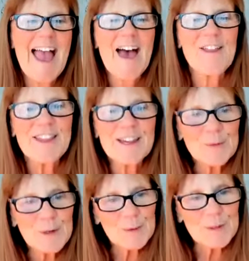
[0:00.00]
And
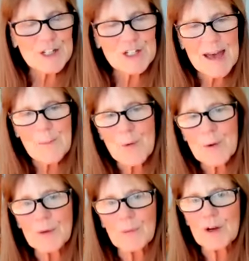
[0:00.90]
then we reach that
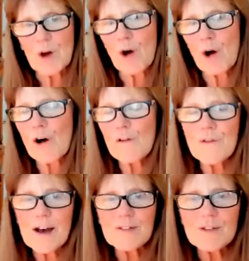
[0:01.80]
point when all
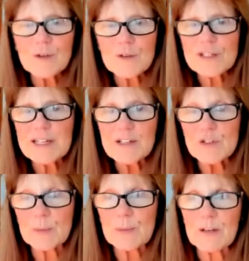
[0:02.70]
5 of those
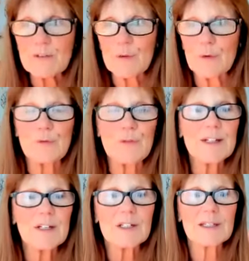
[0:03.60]
needs are being
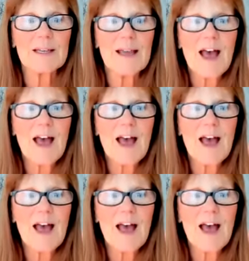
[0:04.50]
fulfilled.